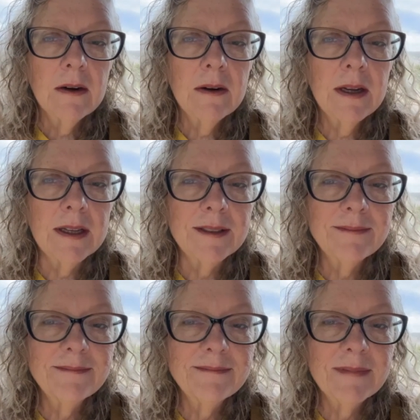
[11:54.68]
All right,
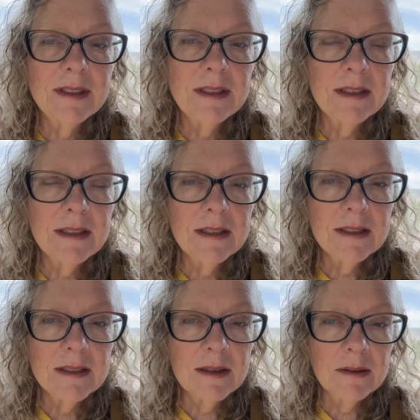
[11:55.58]

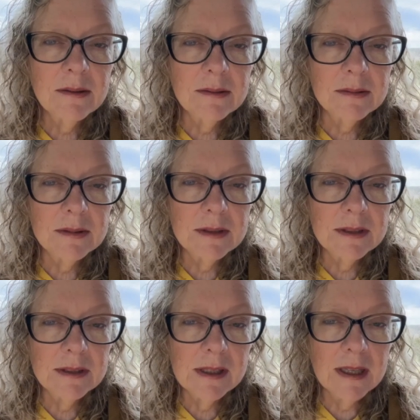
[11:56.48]
so
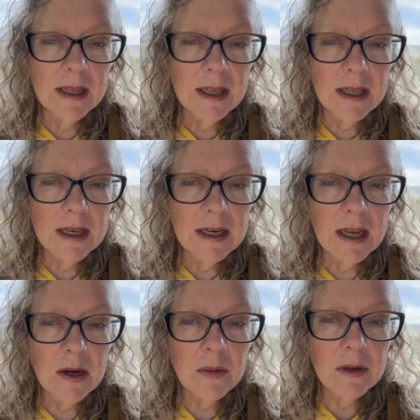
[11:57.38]

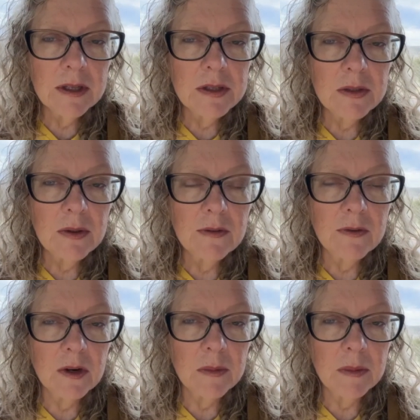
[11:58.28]
now let's do the
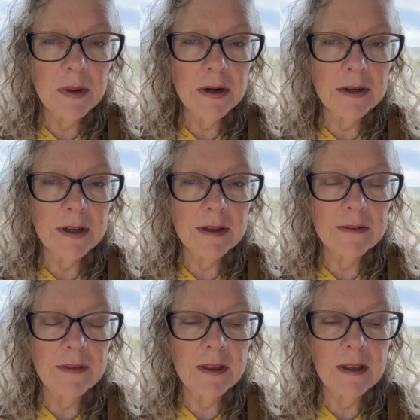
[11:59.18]
formal part
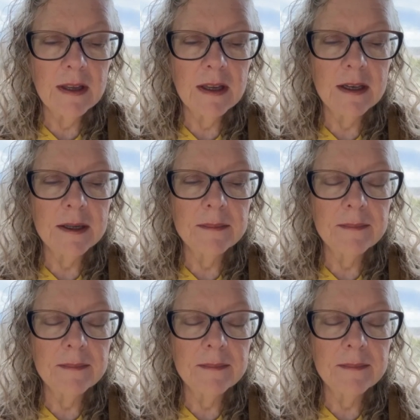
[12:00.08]
of the